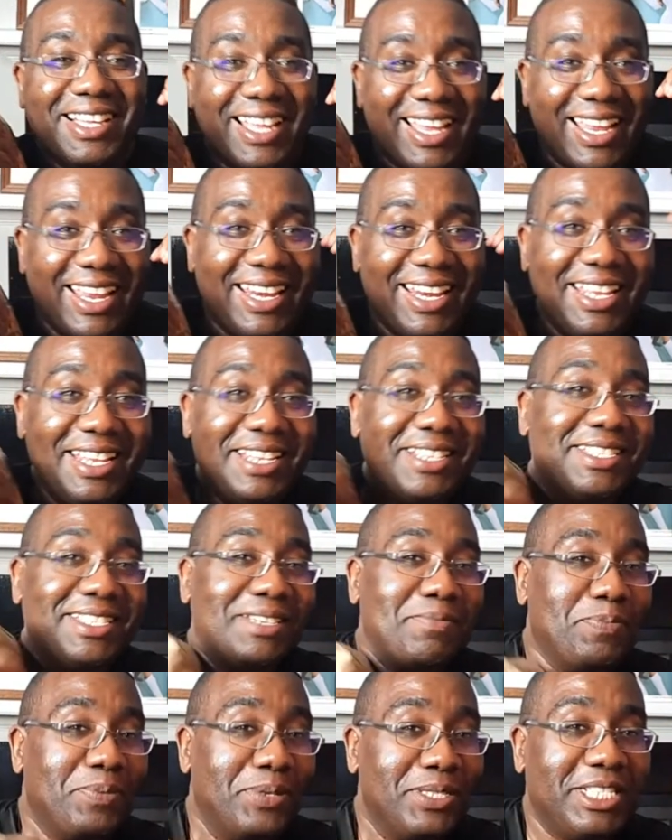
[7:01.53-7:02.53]
any
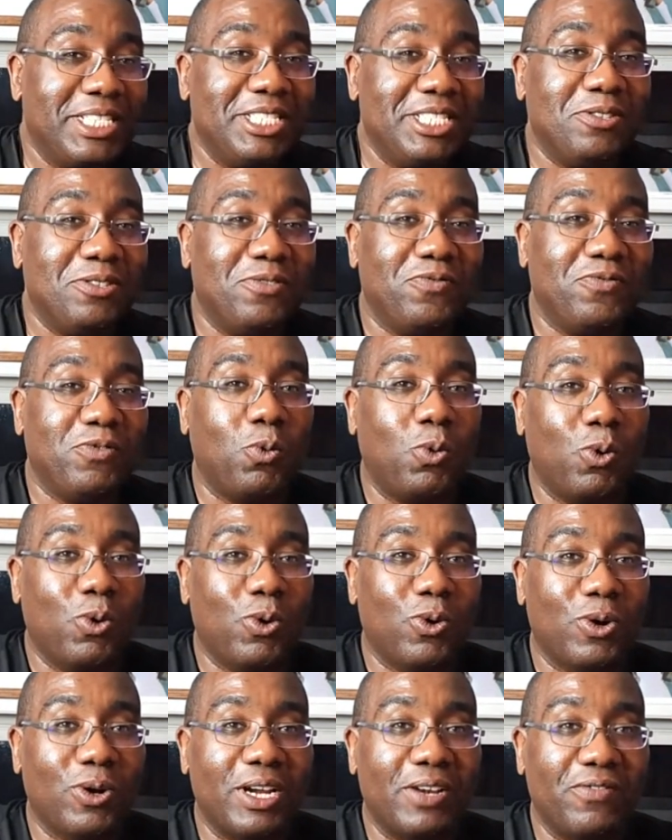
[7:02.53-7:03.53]
potential for
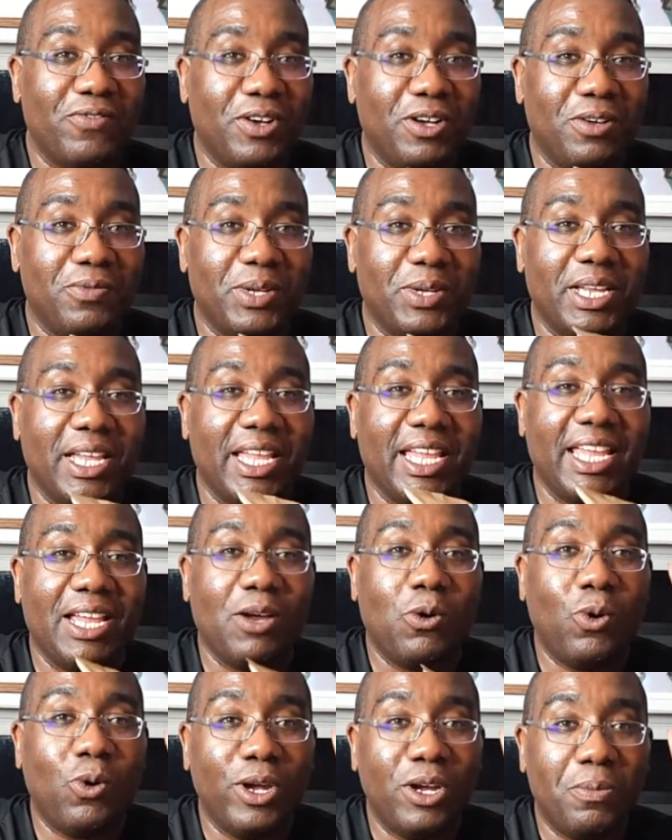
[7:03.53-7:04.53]
war involving a
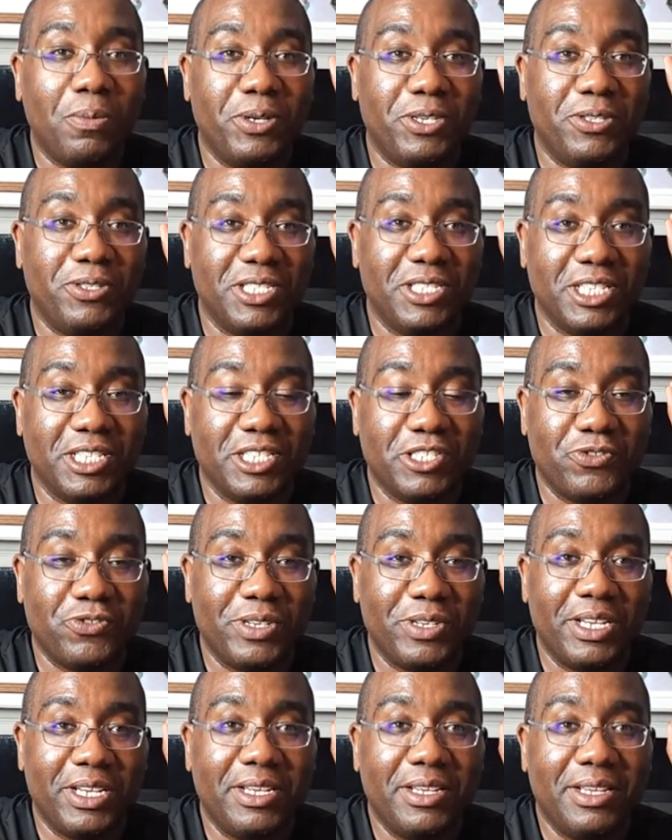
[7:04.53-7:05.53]
oil producing
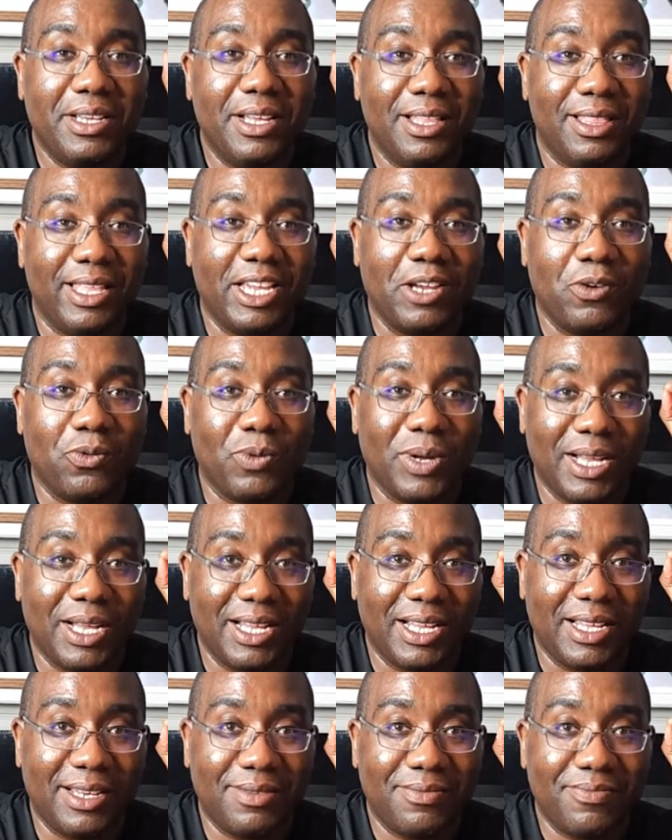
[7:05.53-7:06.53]
country like
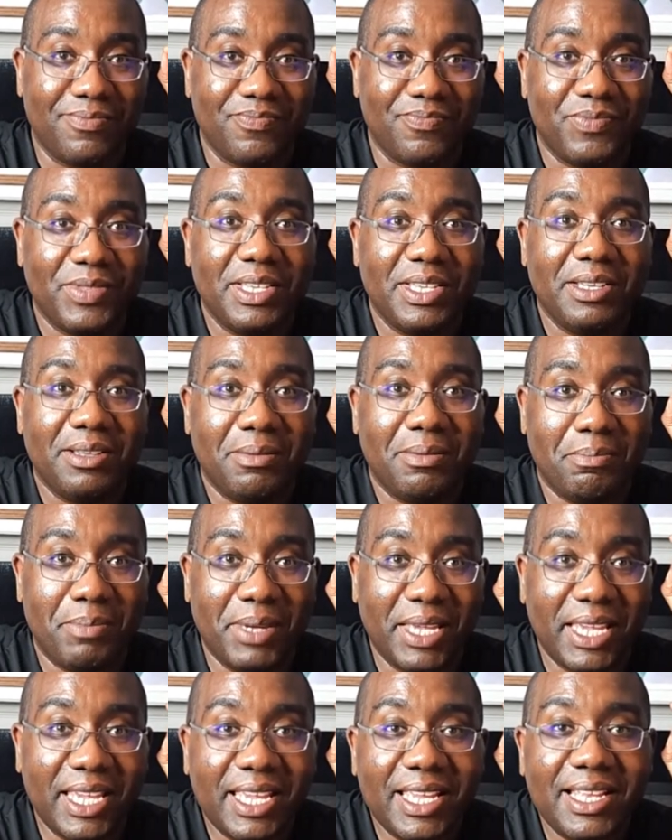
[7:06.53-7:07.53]
Iran
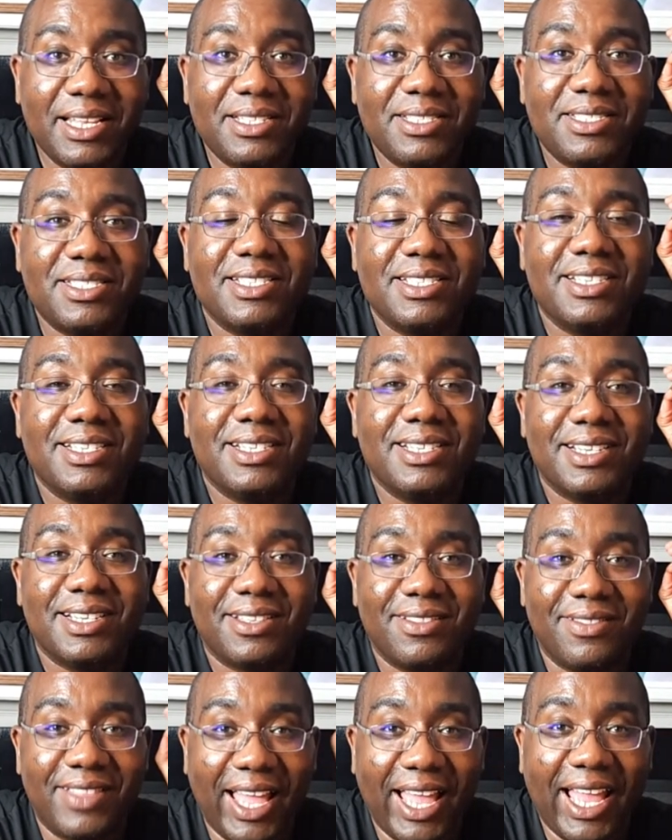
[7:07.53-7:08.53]
means
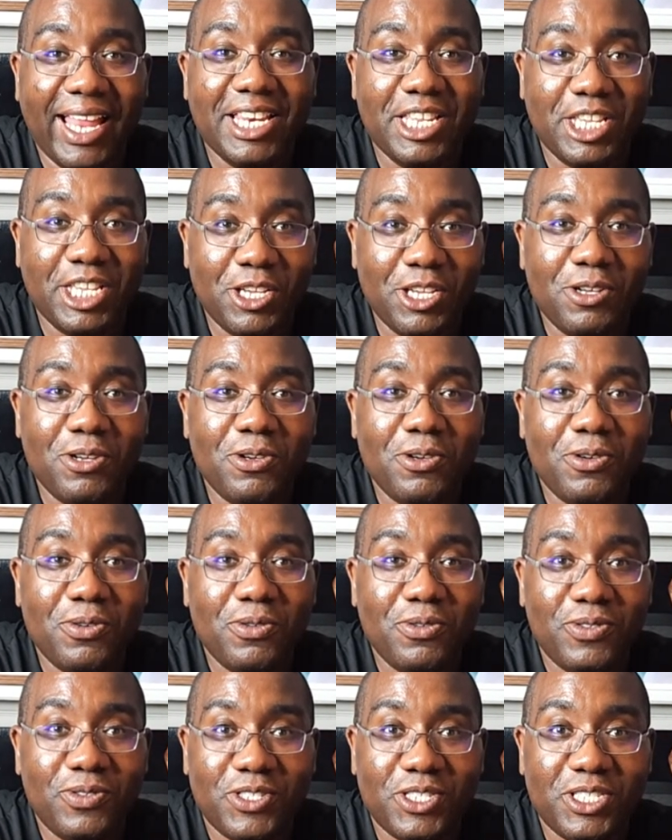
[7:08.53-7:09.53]
that
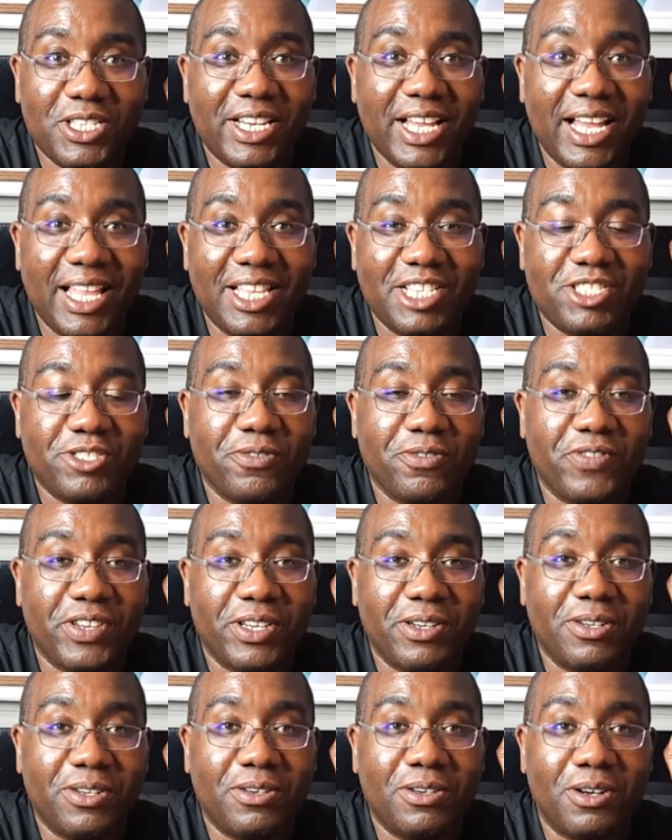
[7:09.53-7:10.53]
you should not let your
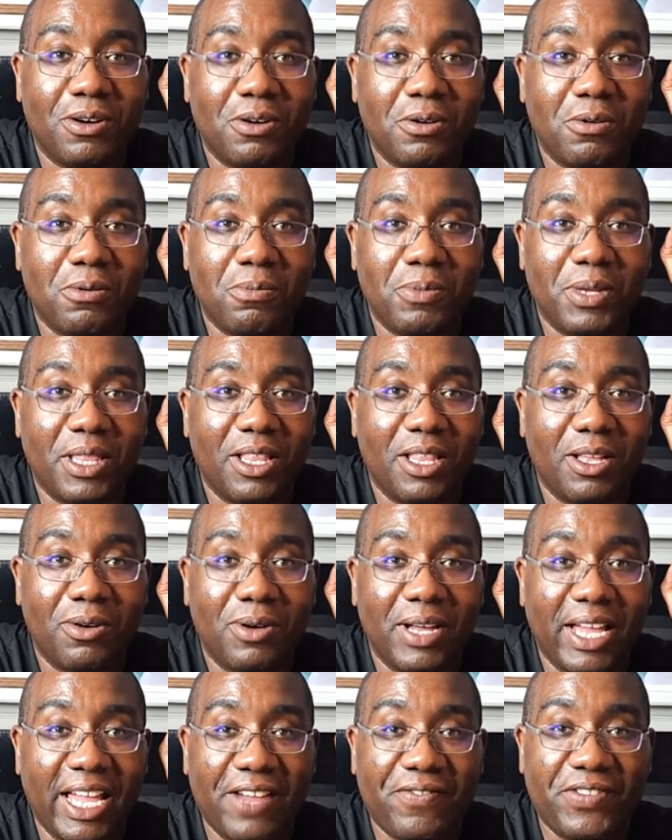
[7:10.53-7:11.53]
vehicle go below a
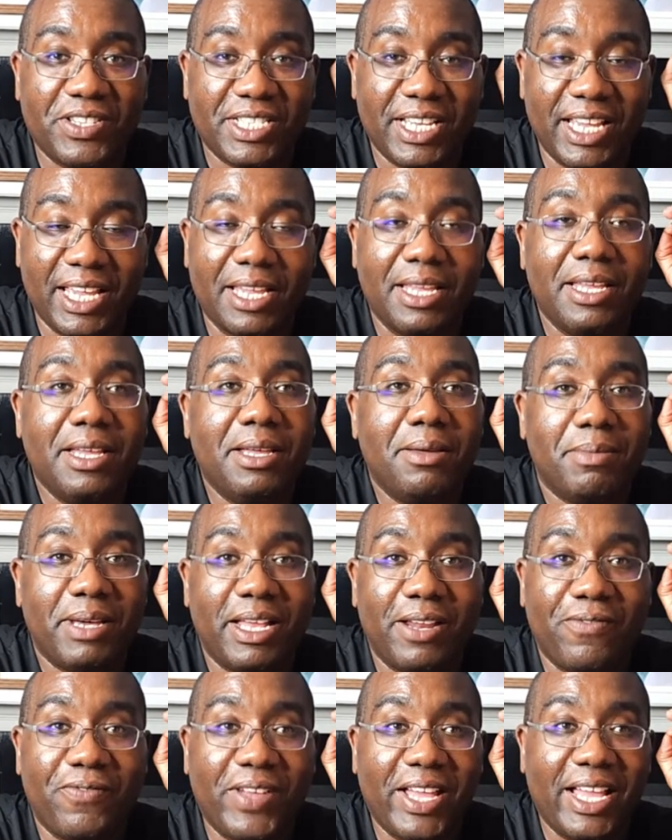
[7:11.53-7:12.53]
half a tank.
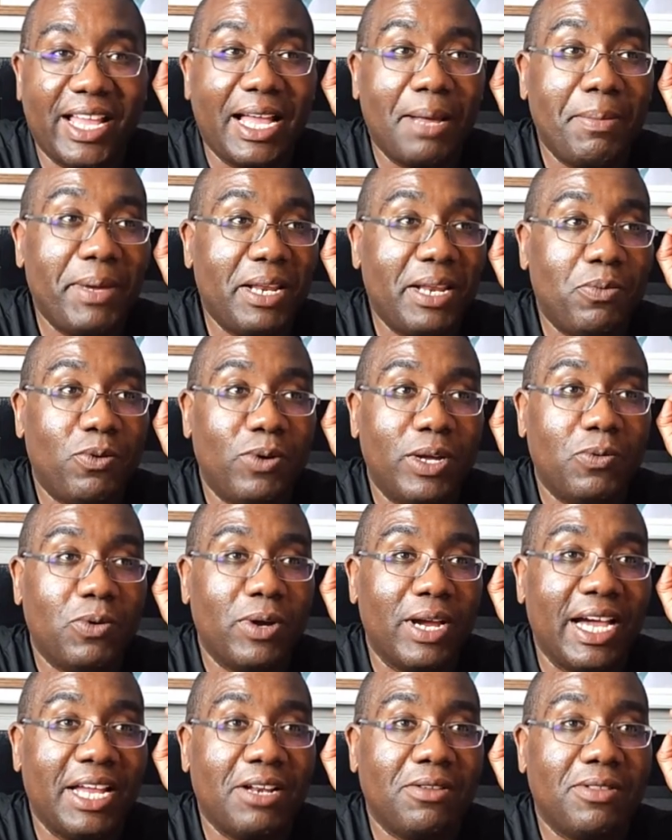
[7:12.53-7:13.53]
Matter of fact, I'm at a point where
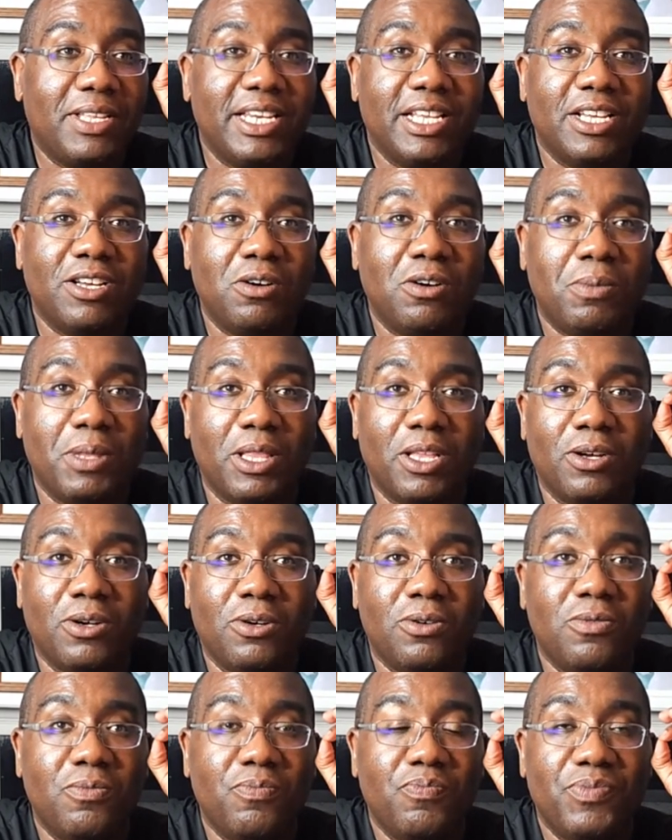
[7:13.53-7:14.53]
I don't let it go
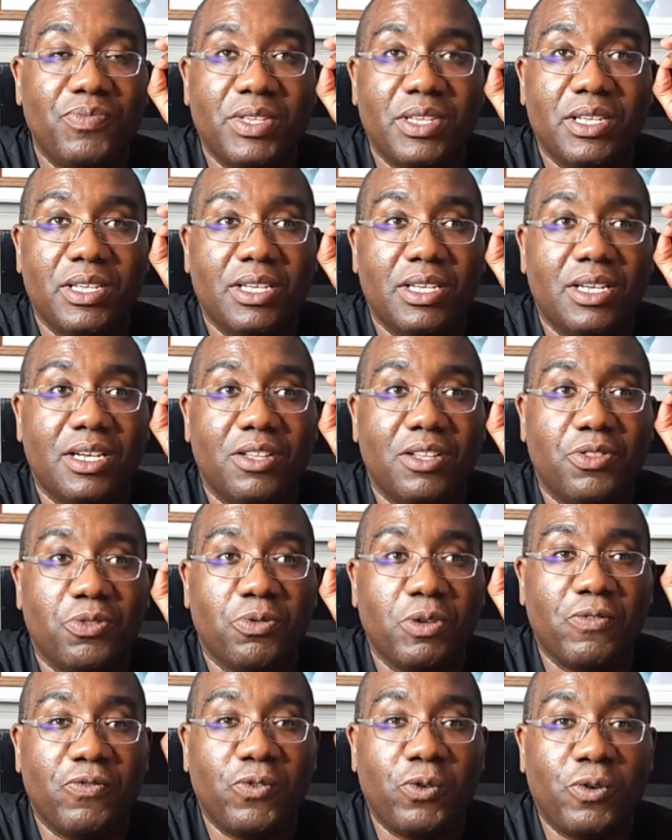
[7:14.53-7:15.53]
below uh,
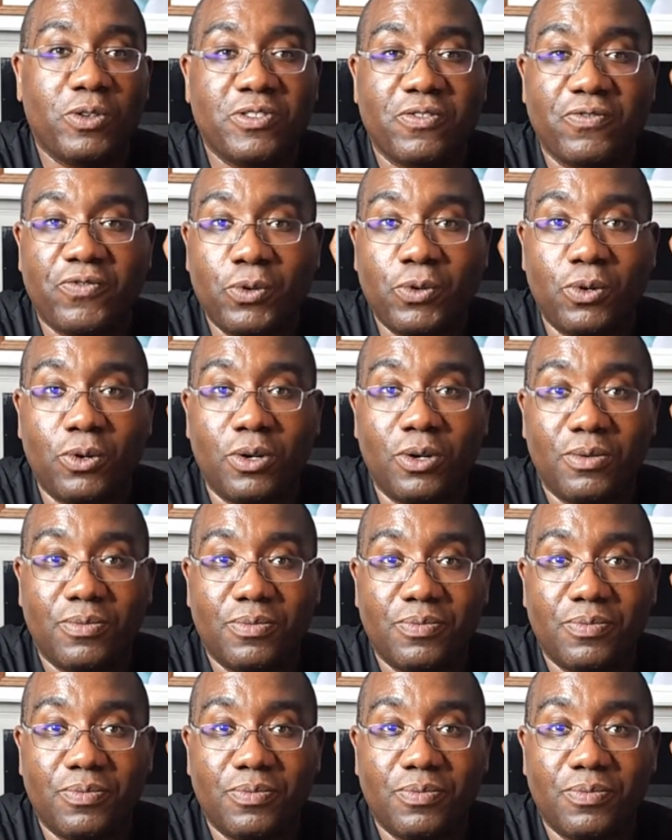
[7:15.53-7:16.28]
three fourths full.